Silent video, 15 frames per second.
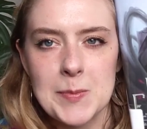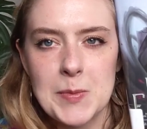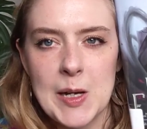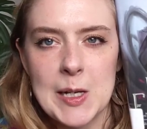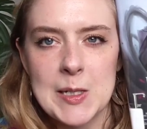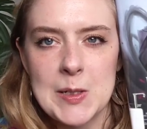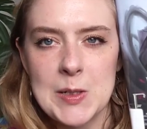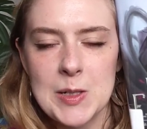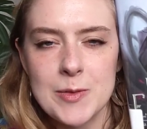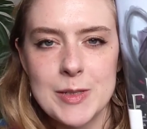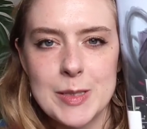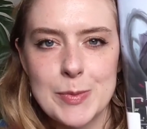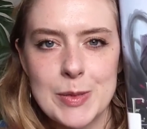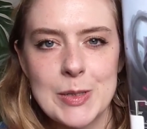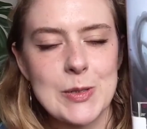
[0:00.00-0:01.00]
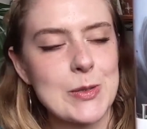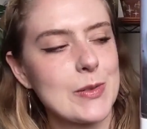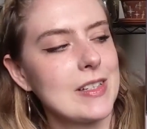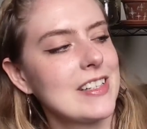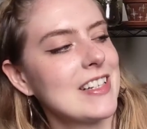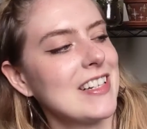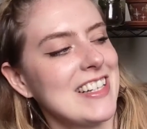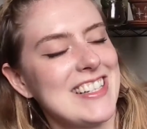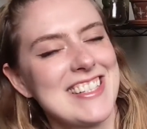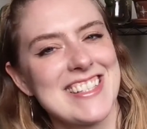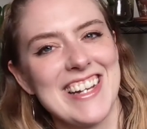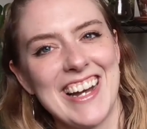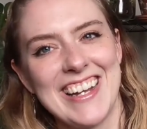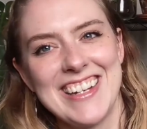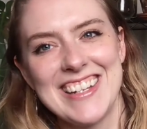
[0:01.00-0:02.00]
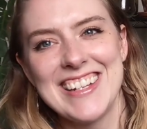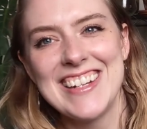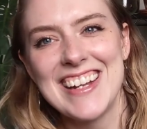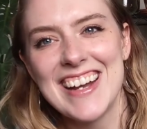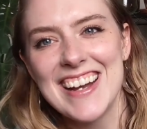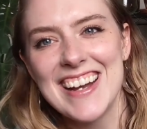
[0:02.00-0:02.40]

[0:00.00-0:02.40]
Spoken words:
I'm kind of nervous, but also a little excited.